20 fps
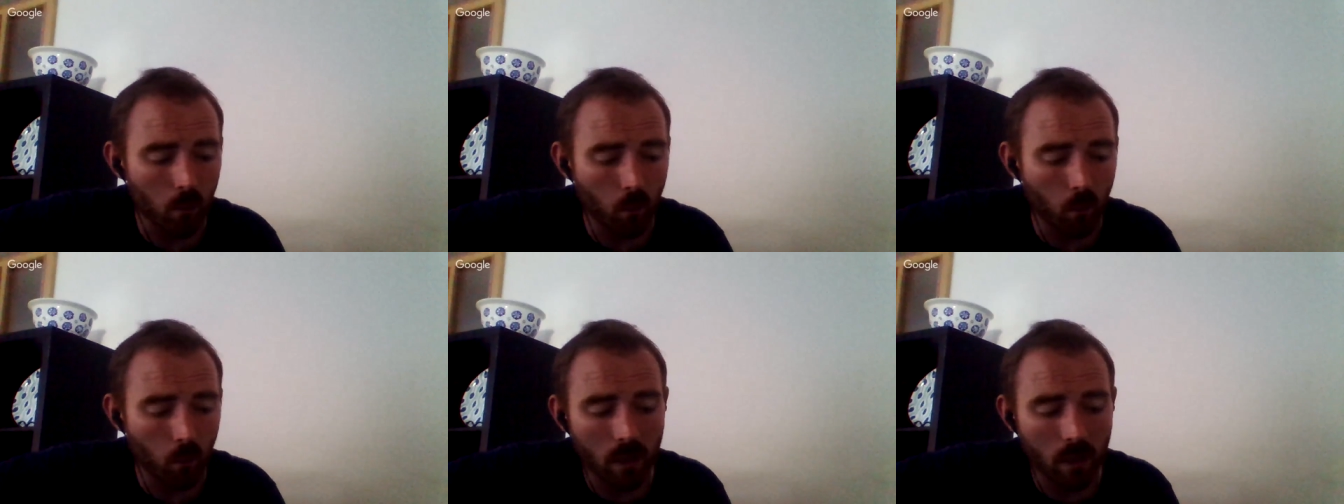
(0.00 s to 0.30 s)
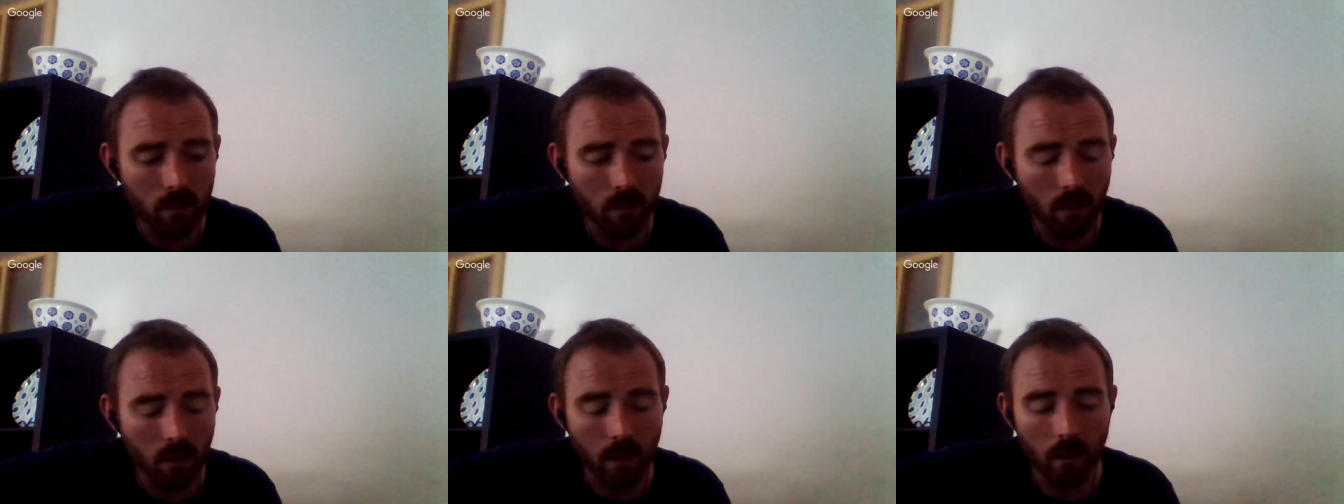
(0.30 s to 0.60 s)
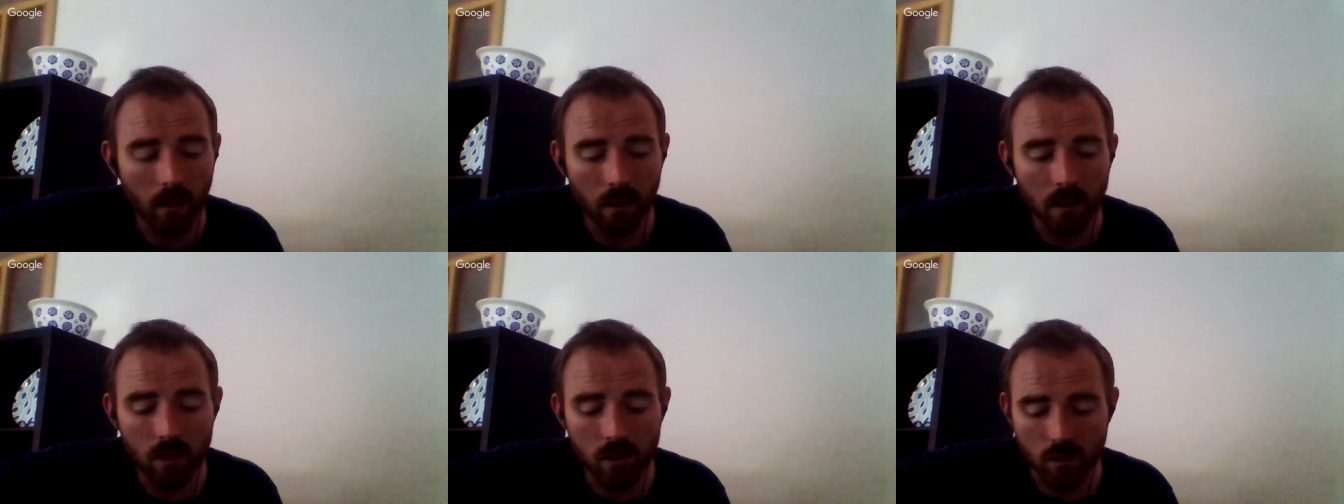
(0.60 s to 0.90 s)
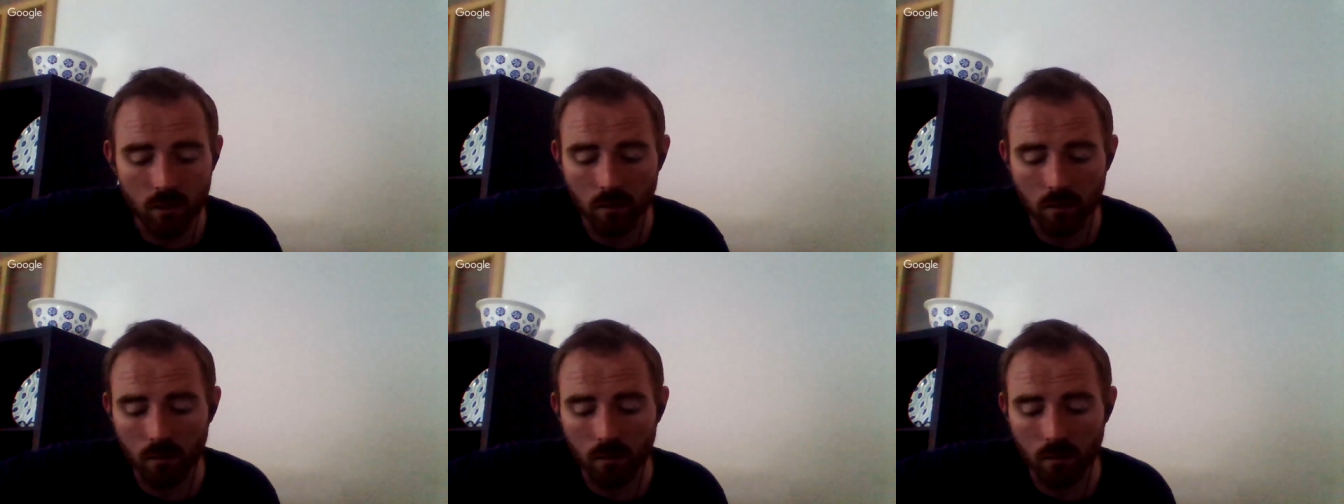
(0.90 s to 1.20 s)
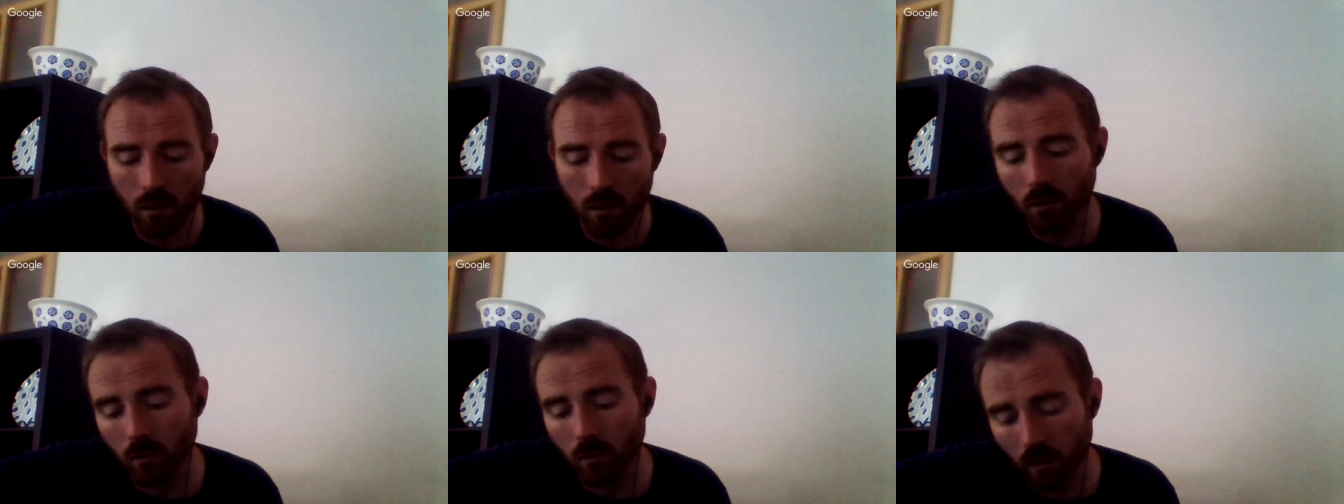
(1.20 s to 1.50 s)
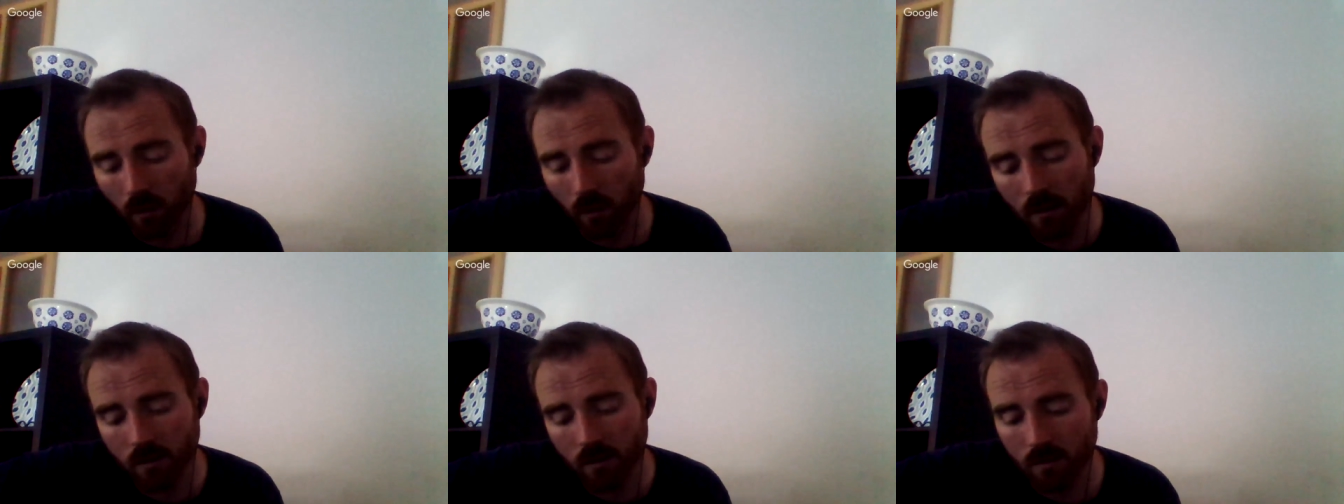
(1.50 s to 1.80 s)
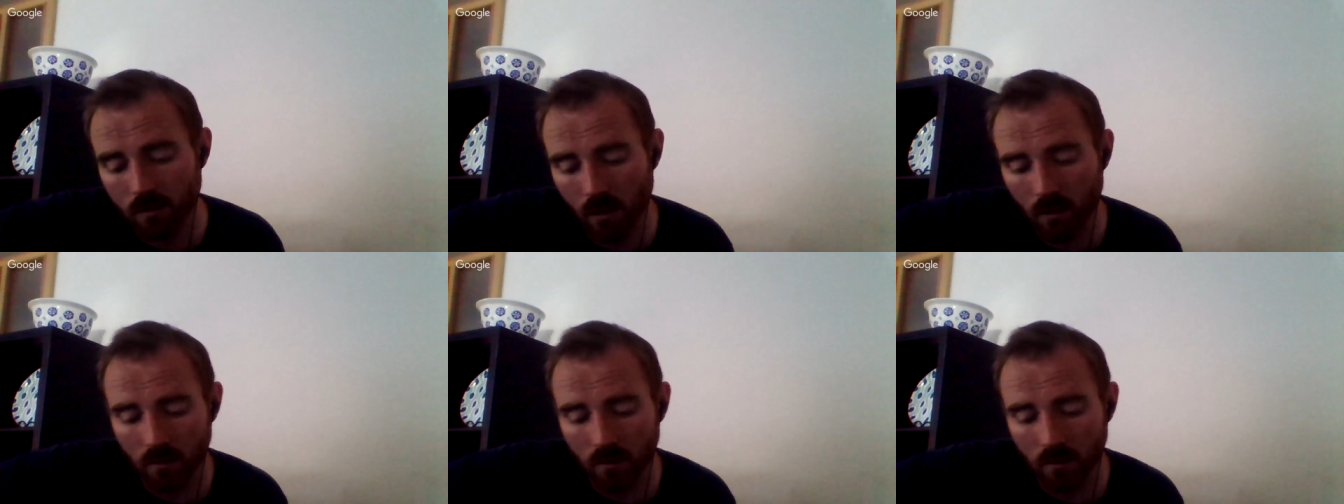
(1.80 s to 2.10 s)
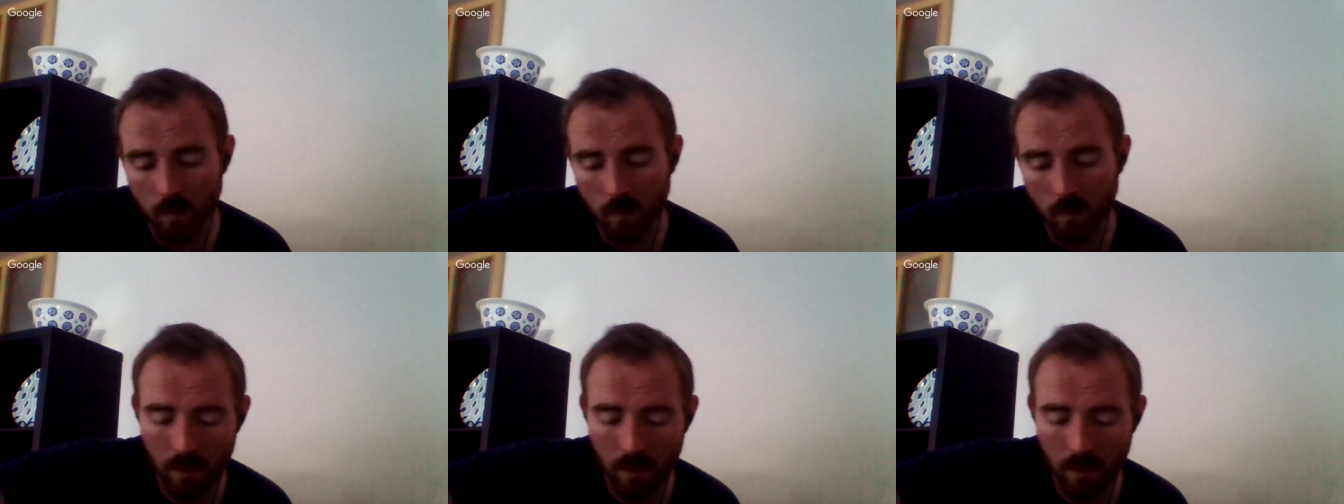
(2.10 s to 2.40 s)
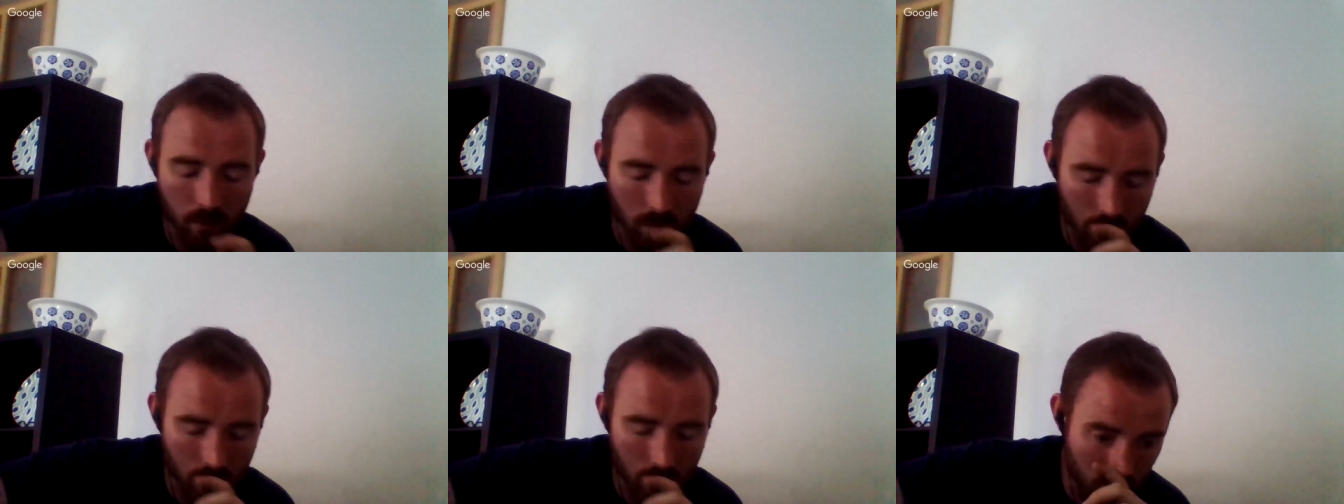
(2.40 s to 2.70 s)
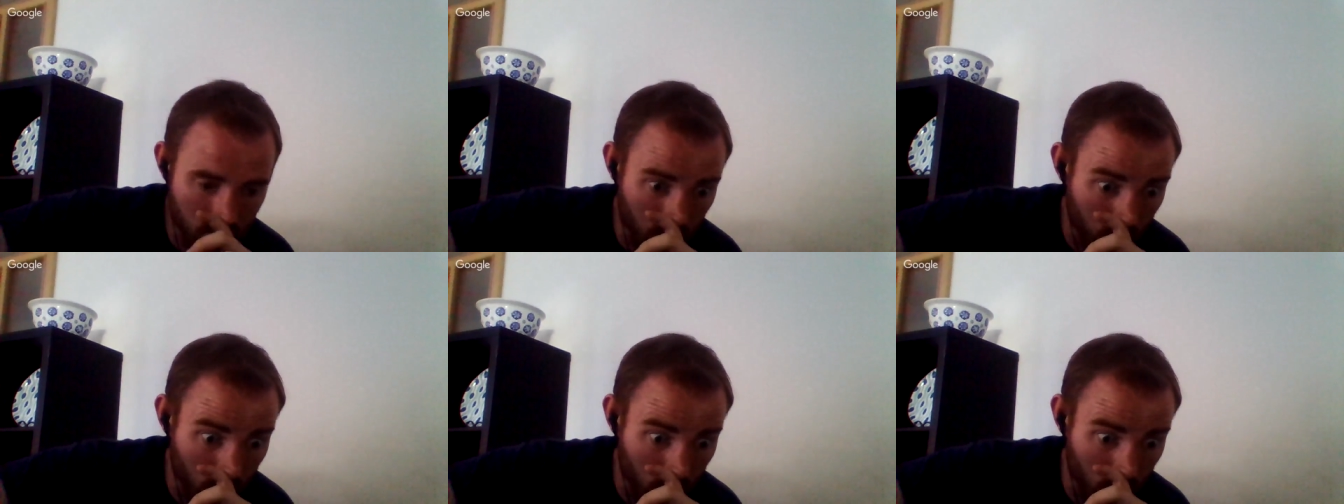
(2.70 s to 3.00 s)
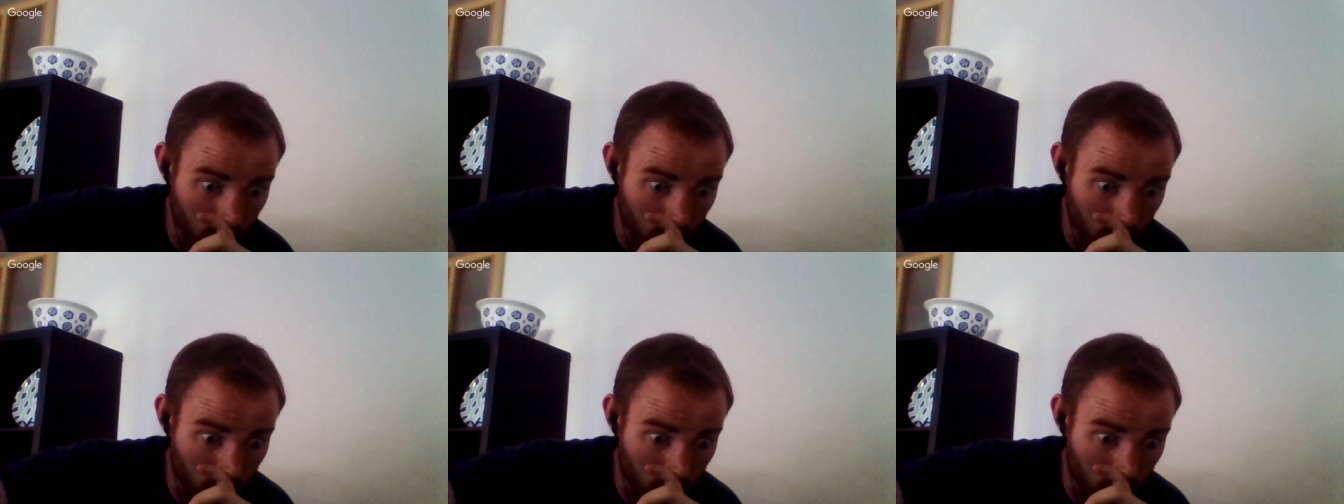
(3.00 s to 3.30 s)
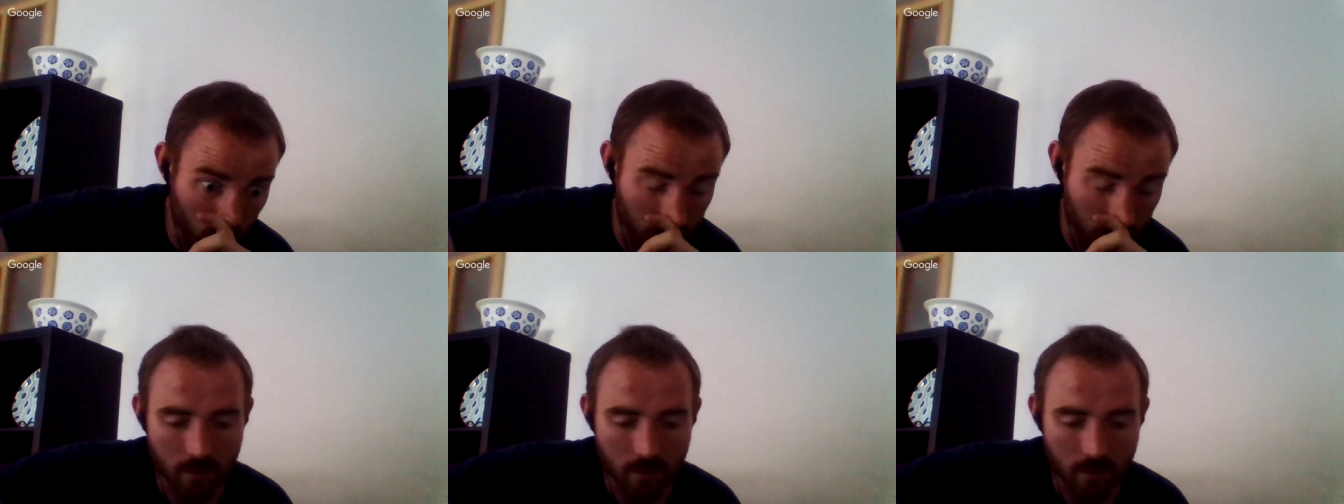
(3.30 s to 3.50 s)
the collision, although the collisions aren't as big as the older days,